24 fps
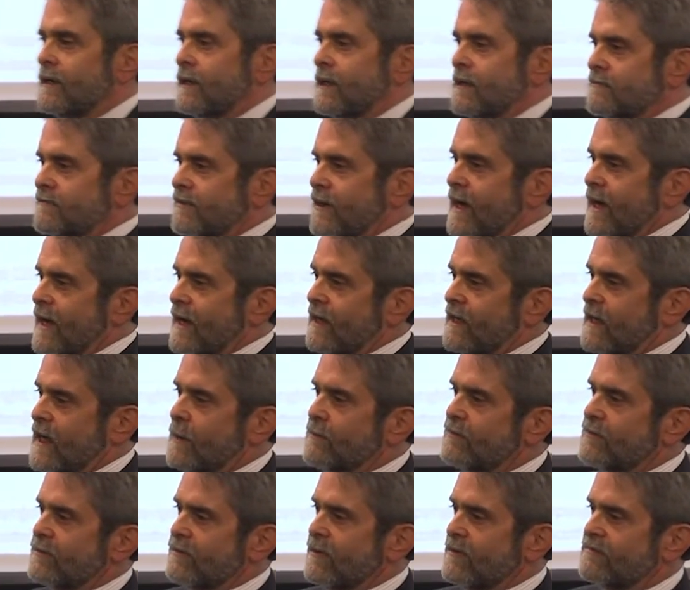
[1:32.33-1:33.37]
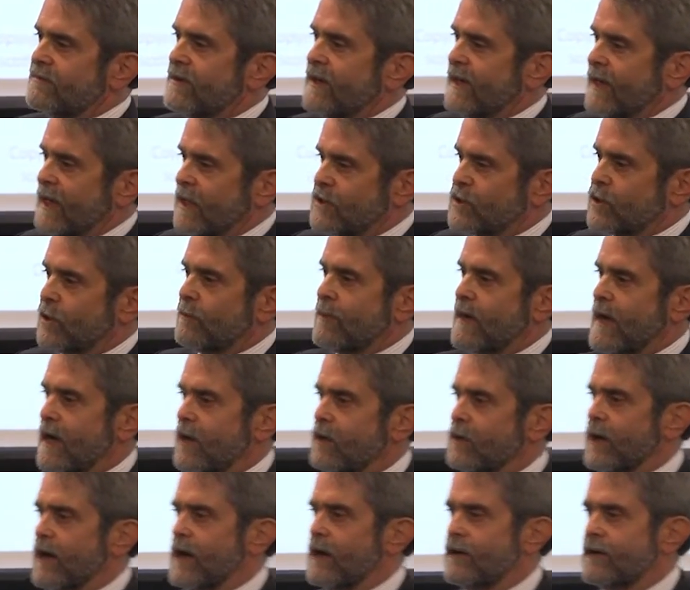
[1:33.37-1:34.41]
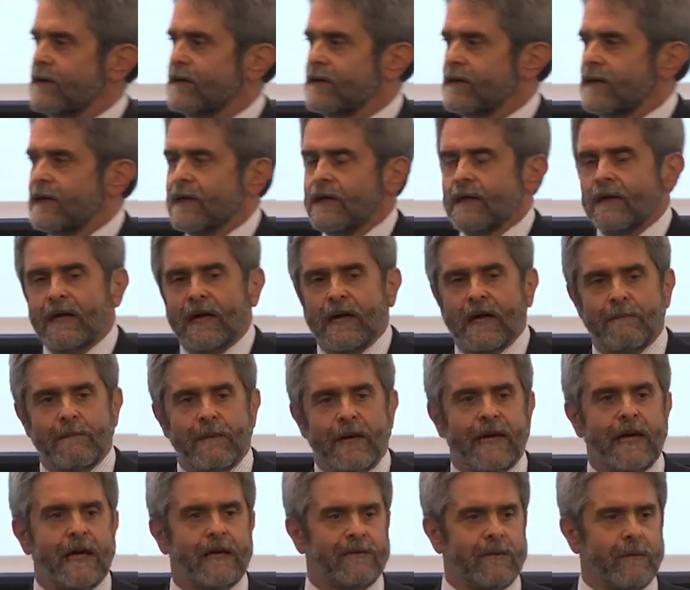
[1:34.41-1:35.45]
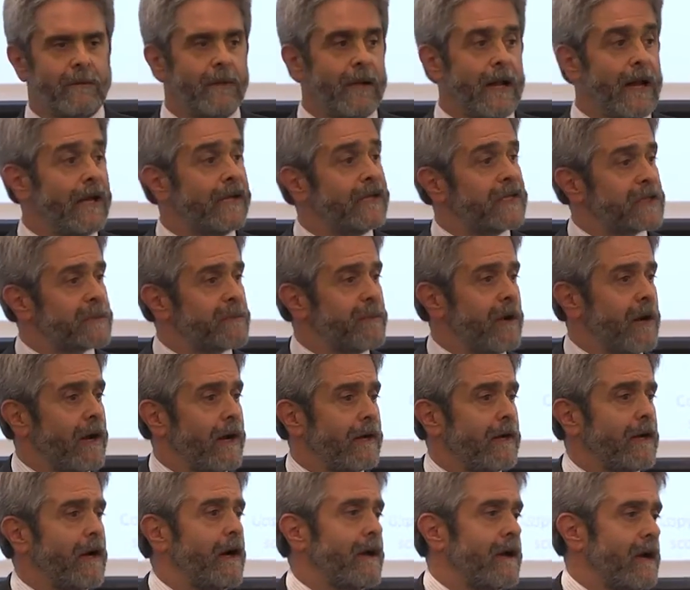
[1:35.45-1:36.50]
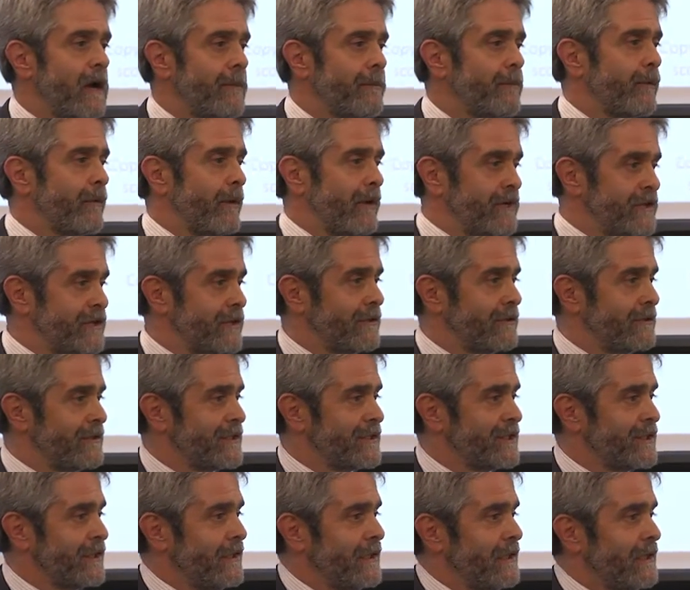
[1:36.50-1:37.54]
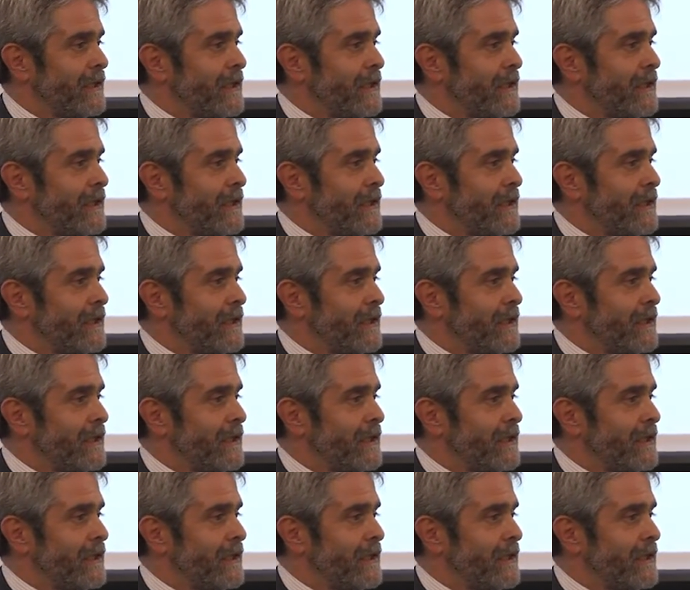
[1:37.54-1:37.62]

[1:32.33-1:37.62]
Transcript: If I come from a financial background, I might have a blind spot on operations.